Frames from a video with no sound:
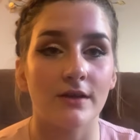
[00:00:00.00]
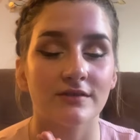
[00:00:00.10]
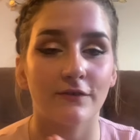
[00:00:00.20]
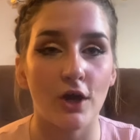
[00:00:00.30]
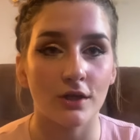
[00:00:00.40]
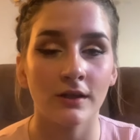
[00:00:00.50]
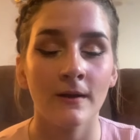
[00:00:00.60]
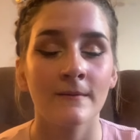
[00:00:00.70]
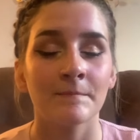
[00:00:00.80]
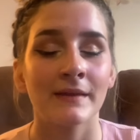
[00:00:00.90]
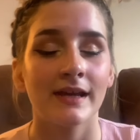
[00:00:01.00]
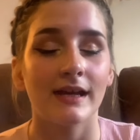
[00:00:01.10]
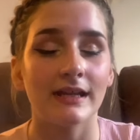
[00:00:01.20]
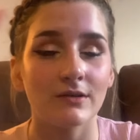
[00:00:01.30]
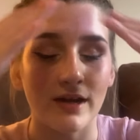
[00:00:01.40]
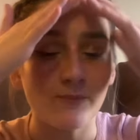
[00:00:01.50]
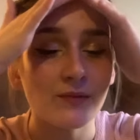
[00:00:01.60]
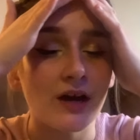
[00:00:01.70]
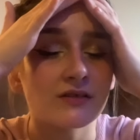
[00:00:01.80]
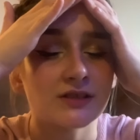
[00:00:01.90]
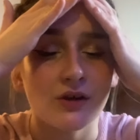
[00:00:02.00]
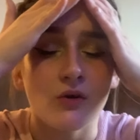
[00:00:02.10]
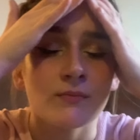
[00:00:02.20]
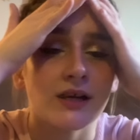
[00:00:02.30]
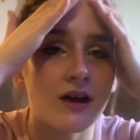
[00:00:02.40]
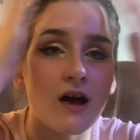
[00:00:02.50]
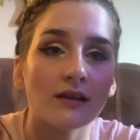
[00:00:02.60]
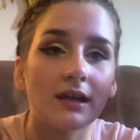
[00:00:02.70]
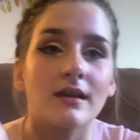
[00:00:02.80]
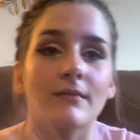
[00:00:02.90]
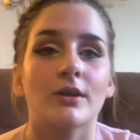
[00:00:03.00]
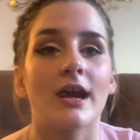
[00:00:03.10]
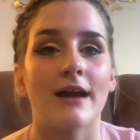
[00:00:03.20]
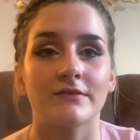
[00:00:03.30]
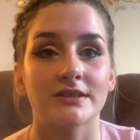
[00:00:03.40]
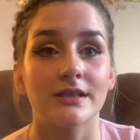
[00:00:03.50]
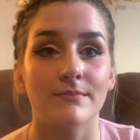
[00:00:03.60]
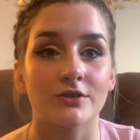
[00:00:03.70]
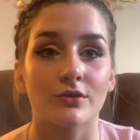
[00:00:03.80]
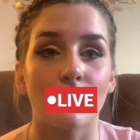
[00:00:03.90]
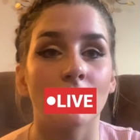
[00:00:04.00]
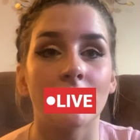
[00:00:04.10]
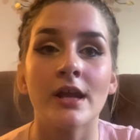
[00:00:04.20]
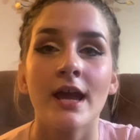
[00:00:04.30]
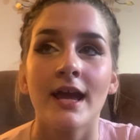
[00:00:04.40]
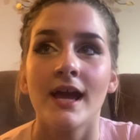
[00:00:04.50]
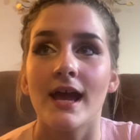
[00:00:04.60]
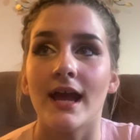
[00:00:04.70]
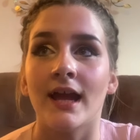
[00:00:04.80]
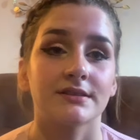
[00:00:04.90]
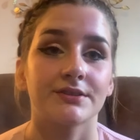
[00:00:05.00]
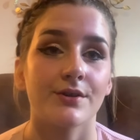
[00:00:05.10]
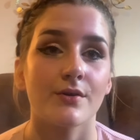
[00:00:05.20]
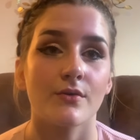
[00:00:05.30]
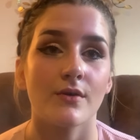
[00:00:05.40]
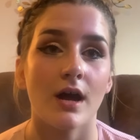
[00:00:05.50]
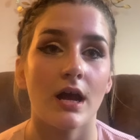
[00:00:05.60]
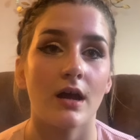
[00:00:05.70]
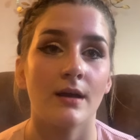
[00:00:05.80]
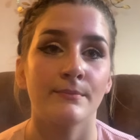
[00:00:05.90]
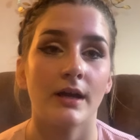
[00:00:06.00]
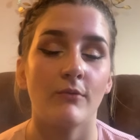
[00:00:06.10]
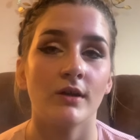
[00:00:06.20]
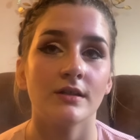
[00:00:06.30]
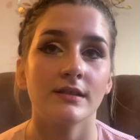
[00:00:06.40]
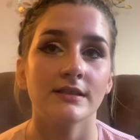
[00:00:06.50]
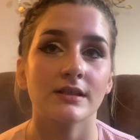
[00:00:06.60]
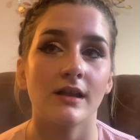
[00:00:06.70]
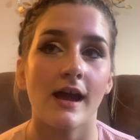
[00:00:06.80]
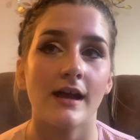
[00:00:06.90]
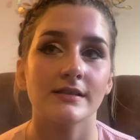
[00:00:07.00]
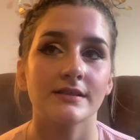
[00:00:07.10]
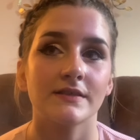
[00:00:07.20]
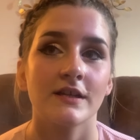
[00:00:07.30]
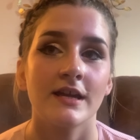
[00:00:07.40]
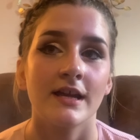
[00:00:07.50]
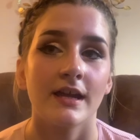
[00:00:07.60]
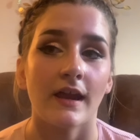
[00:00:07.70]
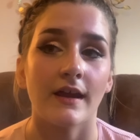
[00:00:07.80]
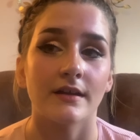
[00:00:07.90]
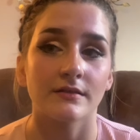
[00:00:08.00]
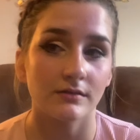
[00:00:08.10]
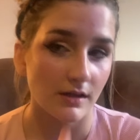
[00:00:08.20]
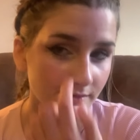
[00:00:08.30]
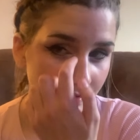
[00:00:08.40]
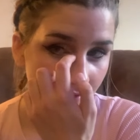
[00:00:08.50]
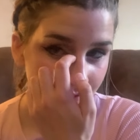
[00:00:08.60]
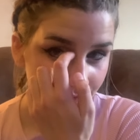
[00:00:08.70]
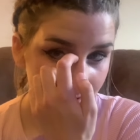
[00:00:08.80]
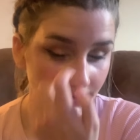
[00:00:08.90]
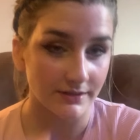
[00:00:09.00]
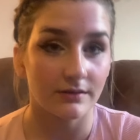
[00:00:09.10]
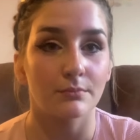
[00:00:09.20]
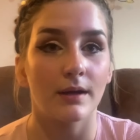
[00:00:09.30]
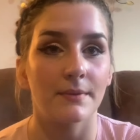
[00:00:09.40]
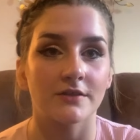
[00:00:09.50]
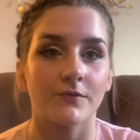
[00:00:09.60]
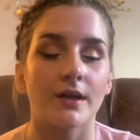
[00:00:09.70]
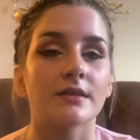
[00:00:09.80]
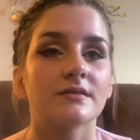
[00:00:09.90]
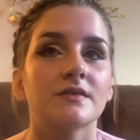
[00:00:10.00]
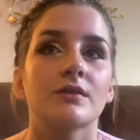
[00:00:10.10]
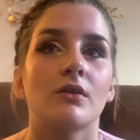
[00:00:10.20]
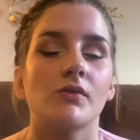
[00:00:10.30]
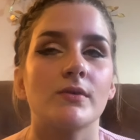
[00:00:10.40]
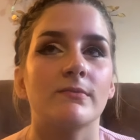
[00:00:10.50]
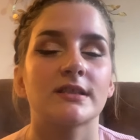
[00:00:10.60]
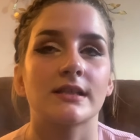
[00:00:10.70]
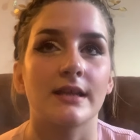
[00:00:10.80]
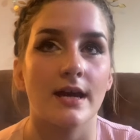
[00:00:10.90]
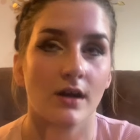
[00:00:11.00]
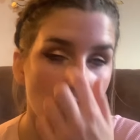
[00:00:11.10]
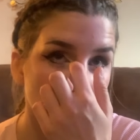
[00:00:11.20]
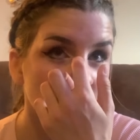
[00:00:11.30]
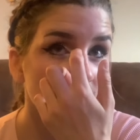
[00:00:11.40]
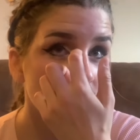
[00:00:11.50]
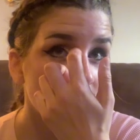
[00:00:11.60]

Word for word: It was fucked. Anyway, I was like, oh my god, like I'm gonna have to see Mr. And so um, I went in his class and luckily I was with like some of my best friends so it wasn't that hard.